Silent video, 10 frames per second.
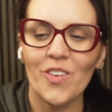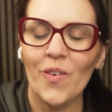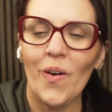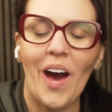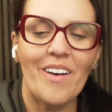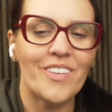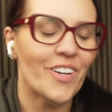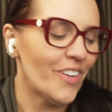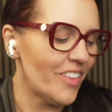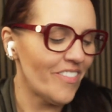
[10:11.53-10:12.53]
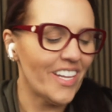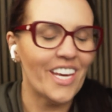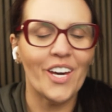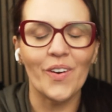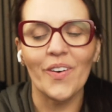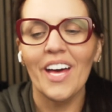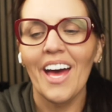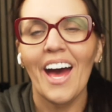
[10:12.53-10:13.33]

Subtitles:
you who haven't heard the video,